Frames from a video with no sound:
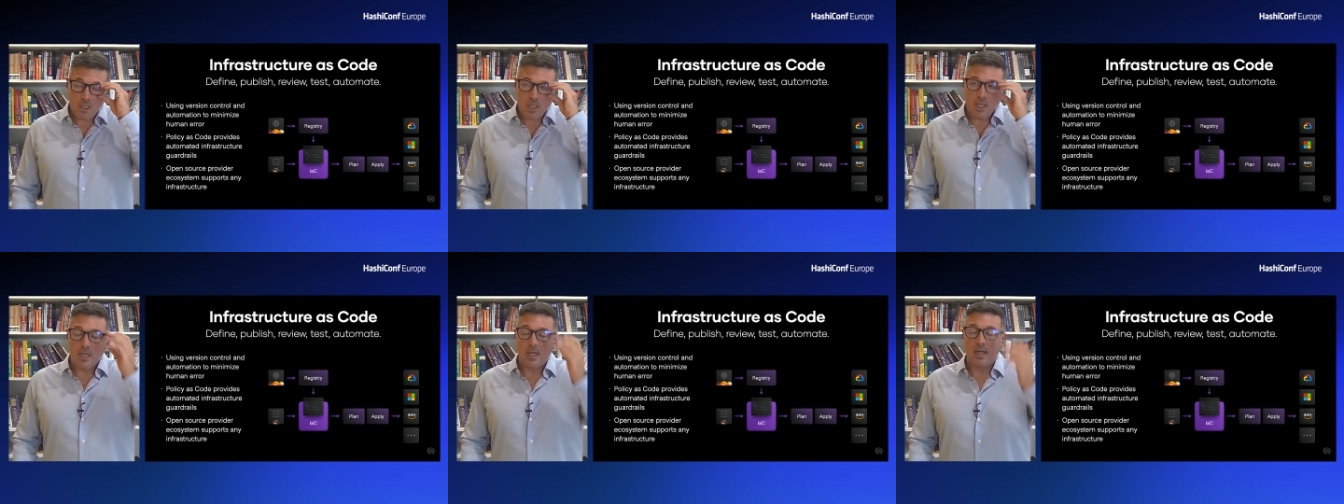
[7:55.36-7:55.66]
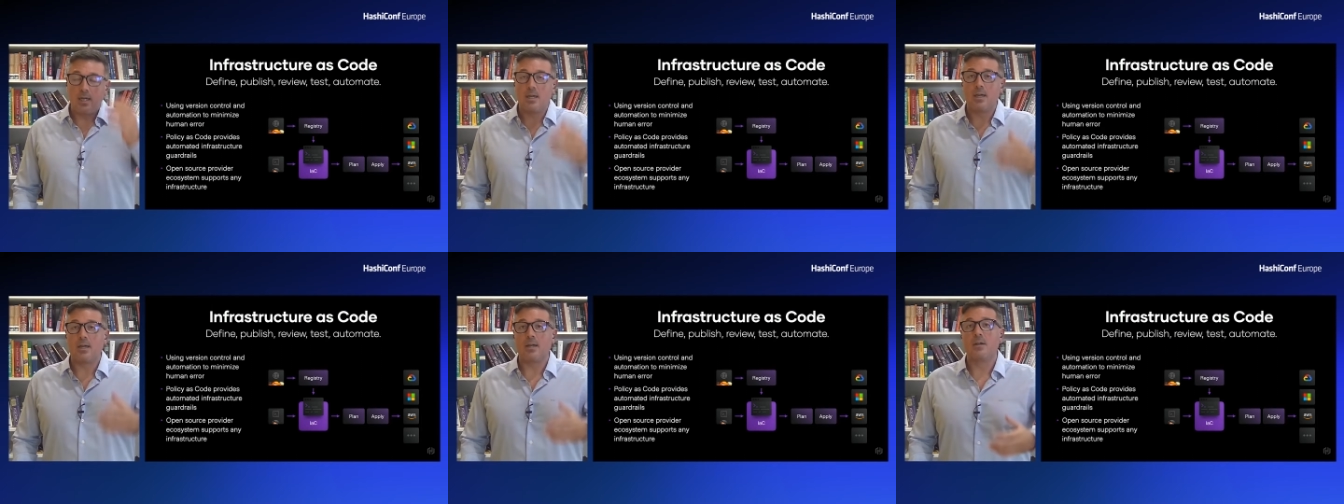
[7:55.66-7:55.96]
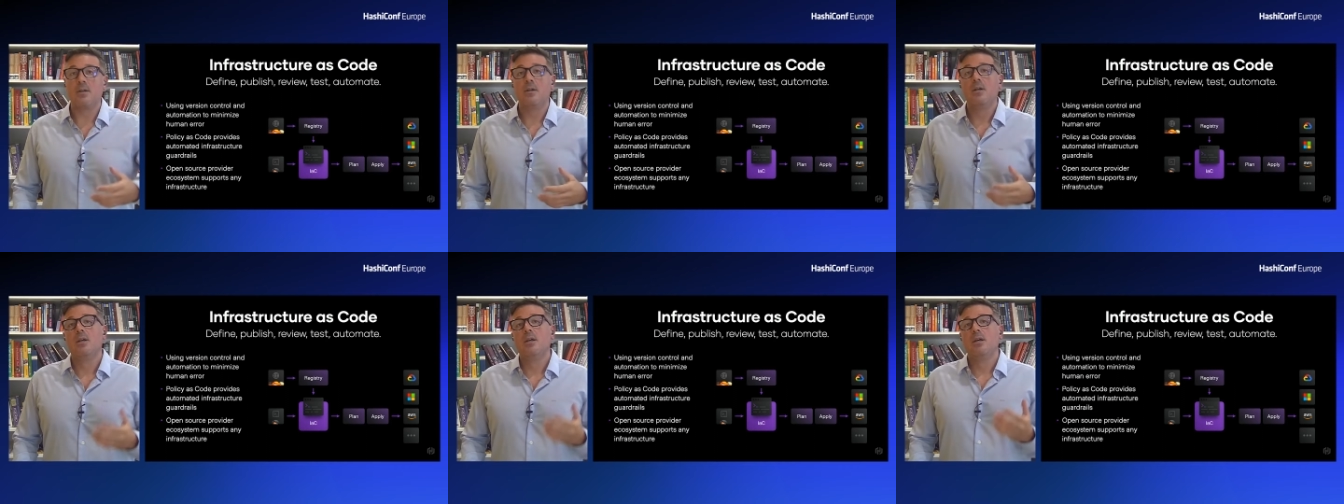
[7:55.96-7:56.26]

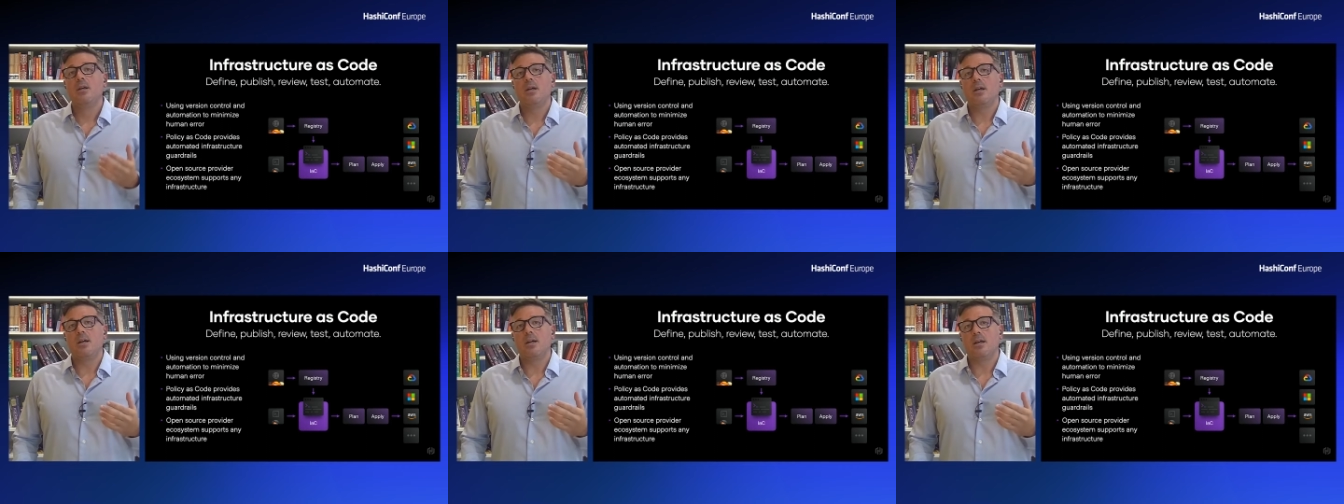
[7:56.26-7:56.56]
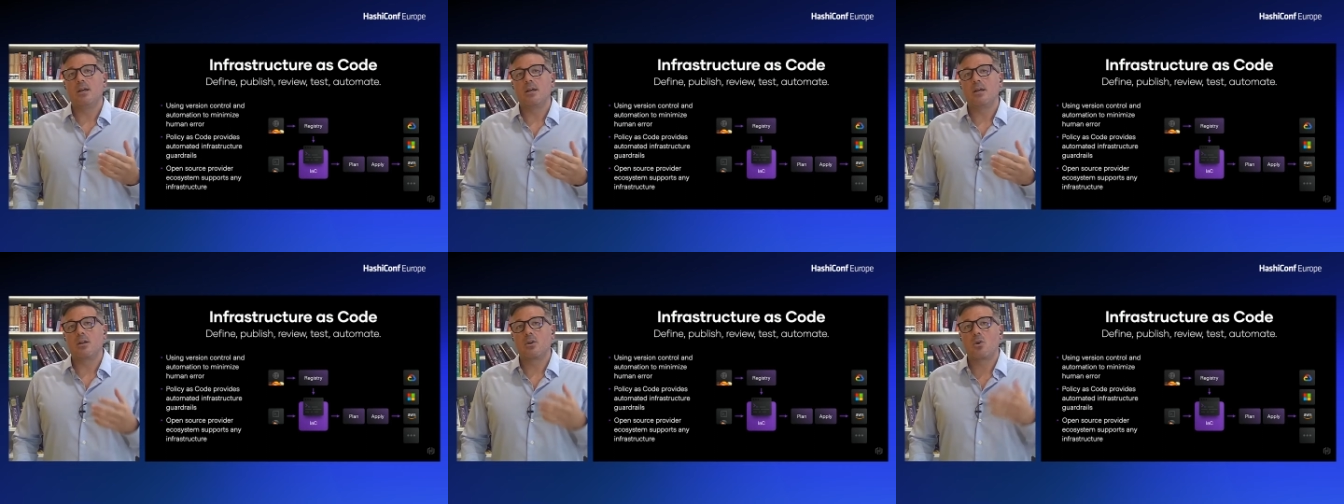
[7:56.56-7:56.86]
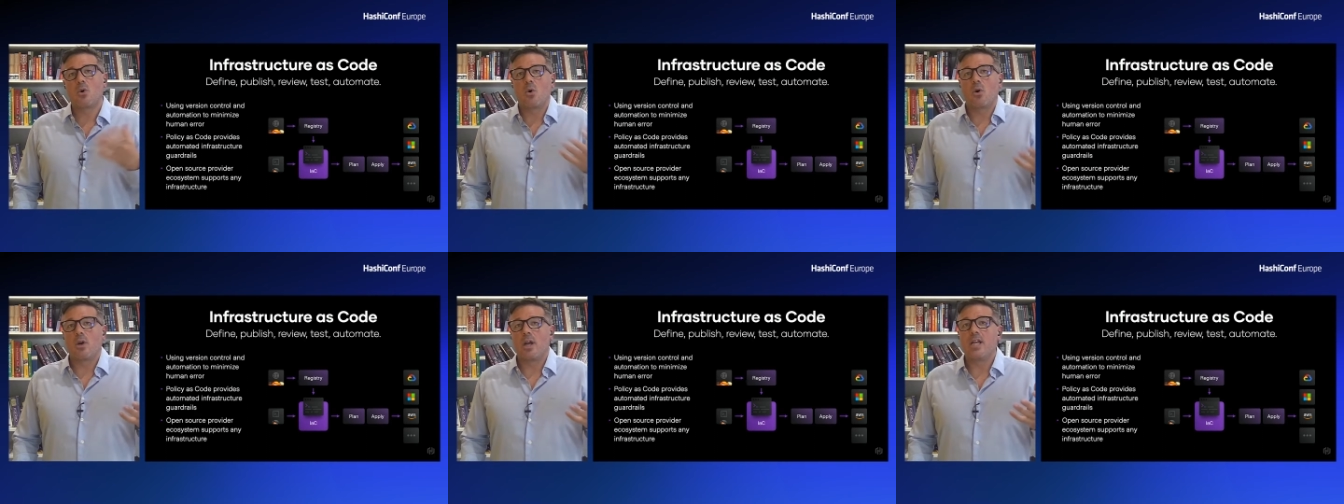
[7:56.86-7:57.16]
Uh, uh,
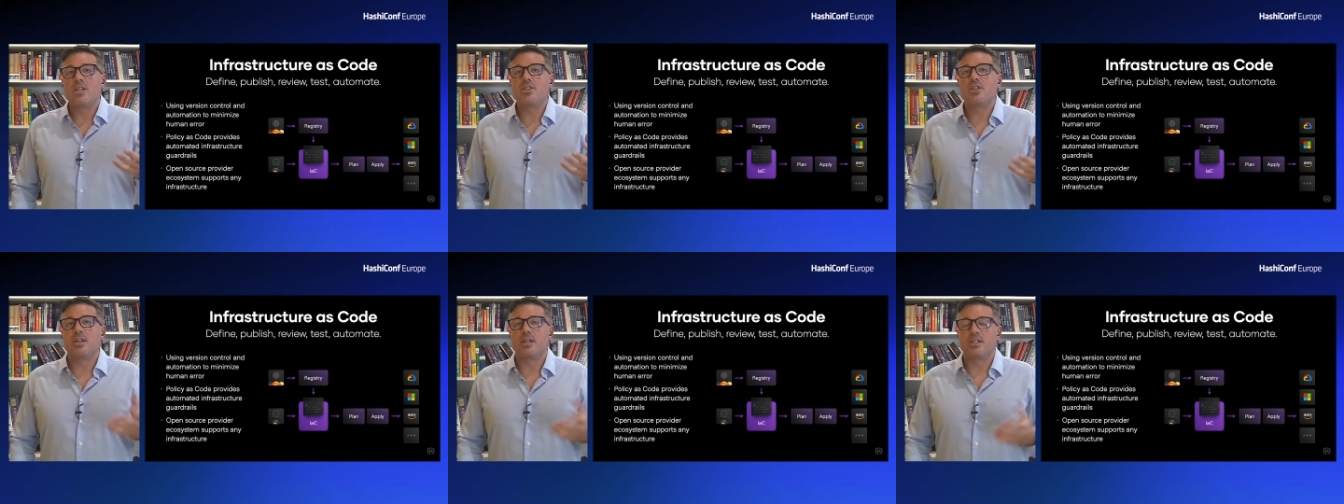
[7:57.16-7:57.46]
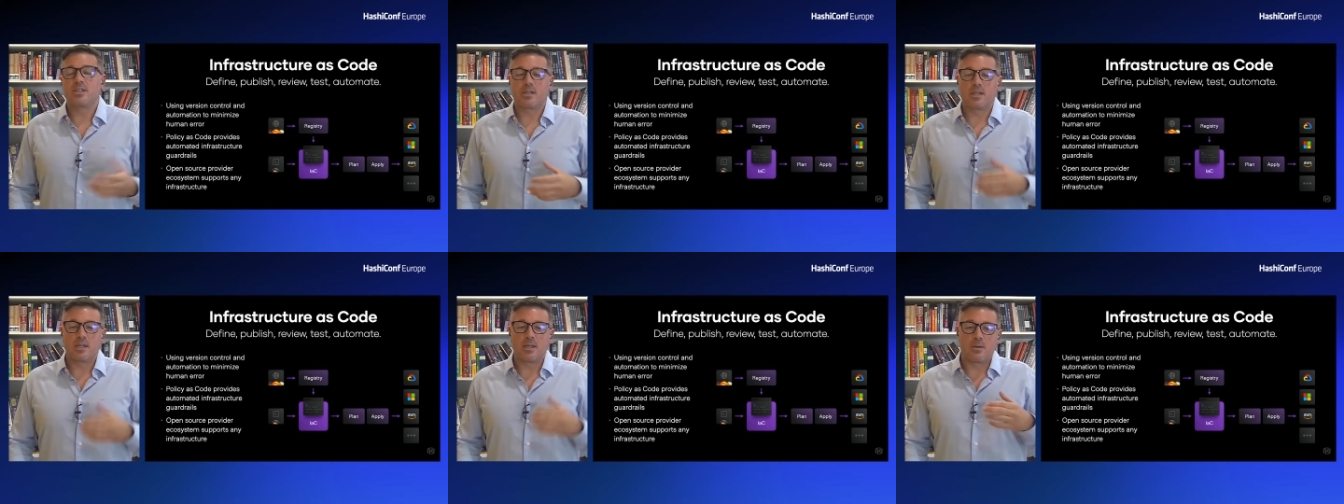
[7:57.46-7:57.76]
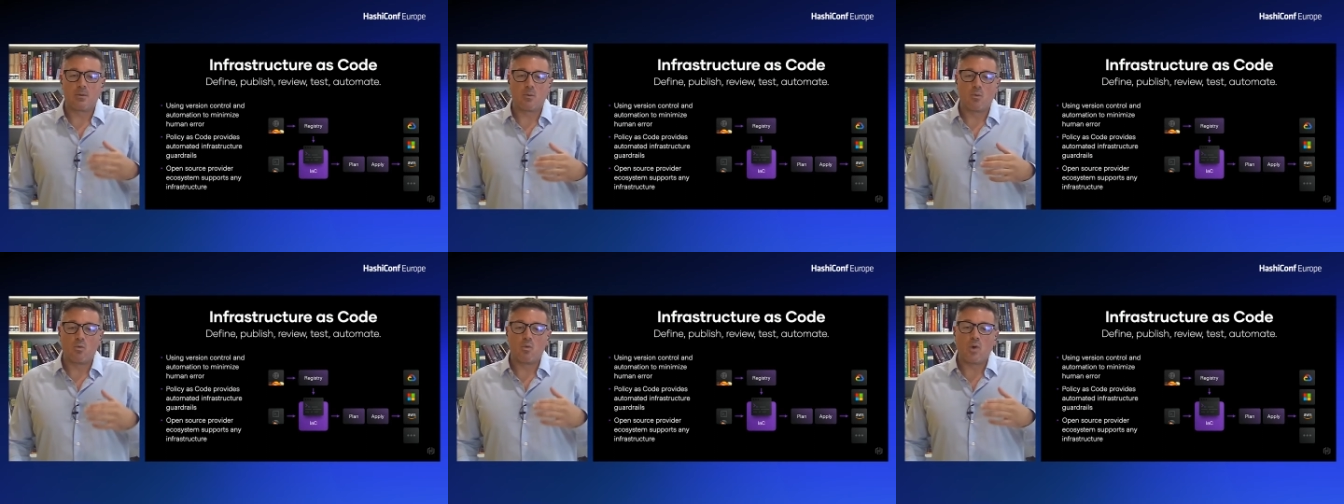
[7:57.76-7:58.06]
core engine is going
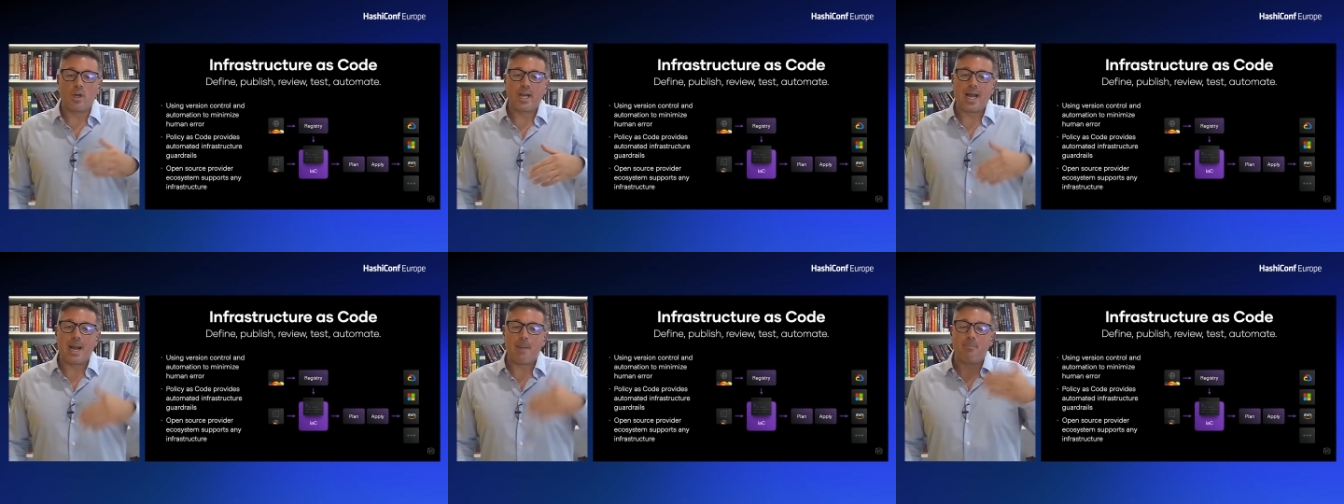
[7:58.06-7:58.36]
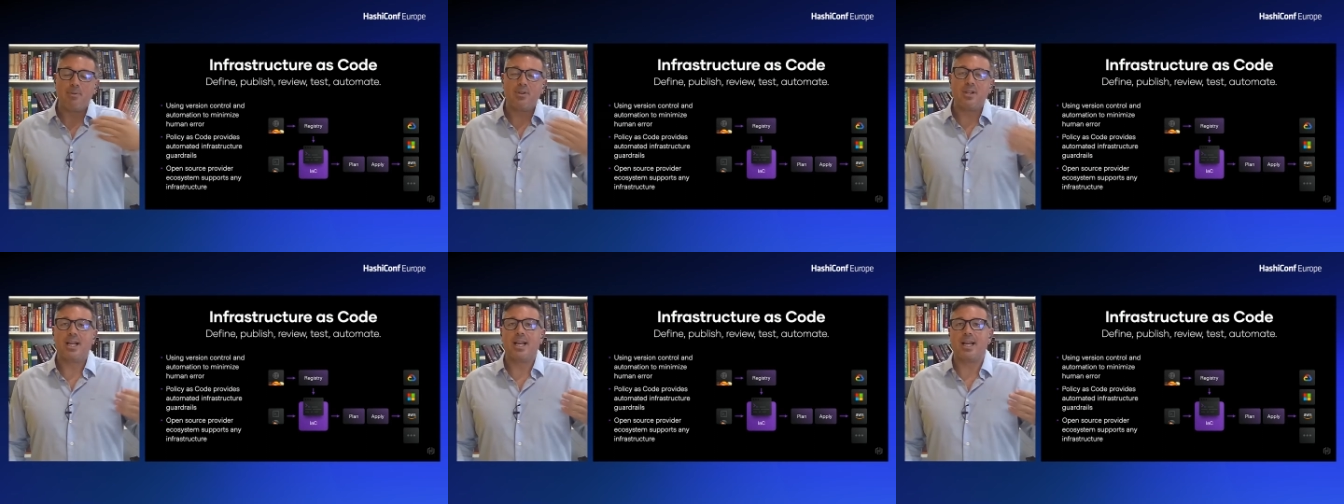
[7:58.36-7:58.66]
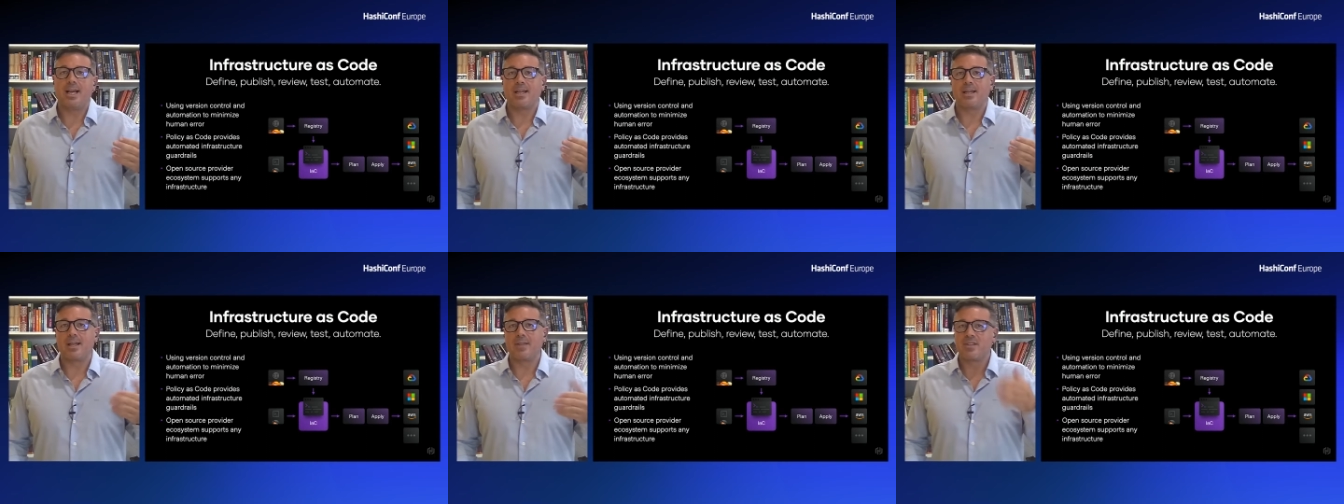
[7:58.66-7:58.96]
to run a plan,